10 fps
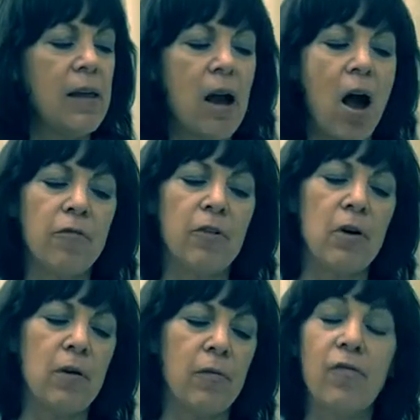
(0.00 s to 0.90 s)
They
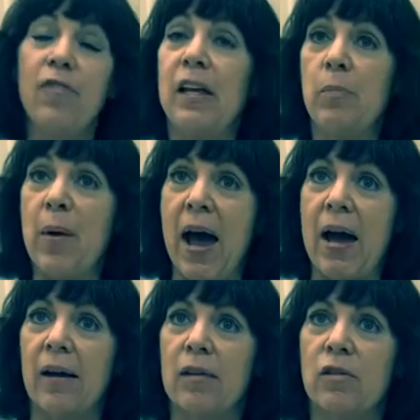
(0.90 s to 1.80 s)
offer
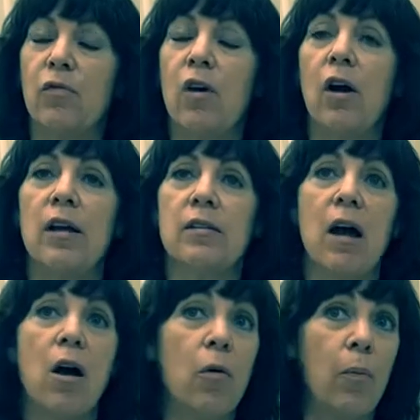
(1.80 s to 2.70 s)
feedback as far as
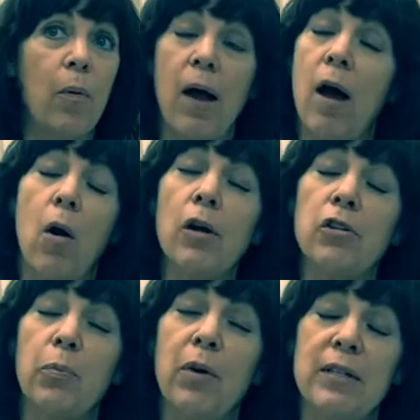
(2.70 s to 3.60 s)
how, how hard
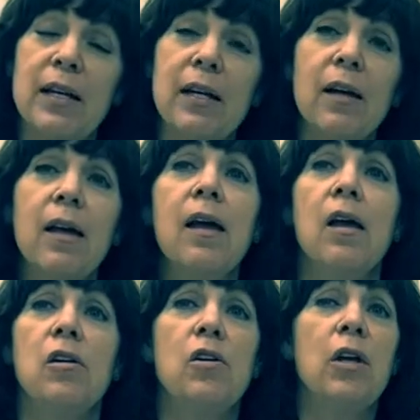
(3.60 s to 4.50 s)
you're pressing.
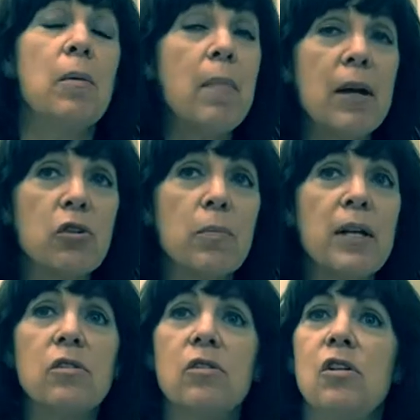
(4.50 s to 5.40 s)
You get
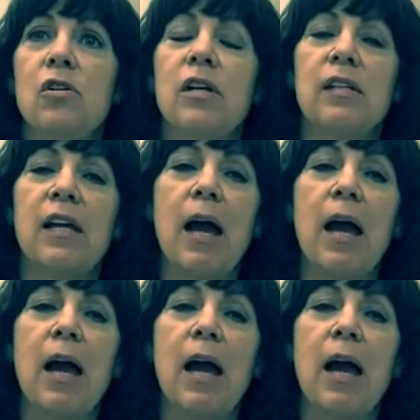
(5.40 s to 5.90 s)
measurements, you get to